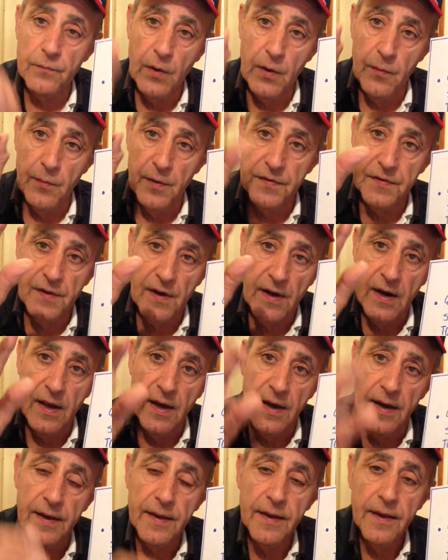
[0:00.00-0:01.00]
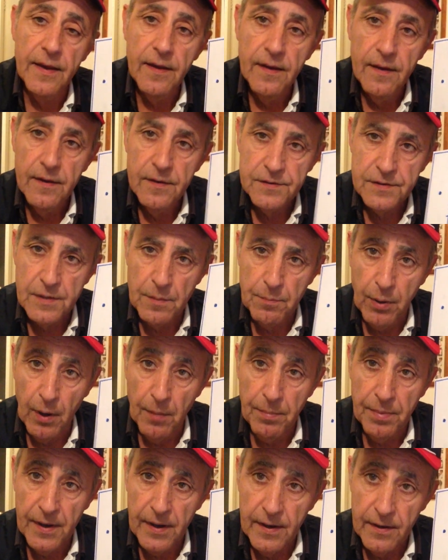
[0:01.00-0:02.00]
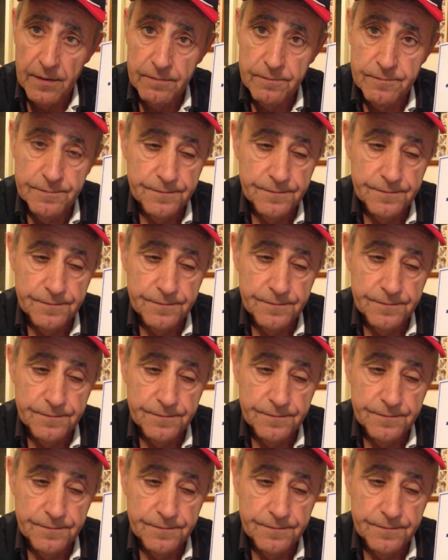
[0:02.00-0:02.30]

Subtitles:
We want the clay to pop out.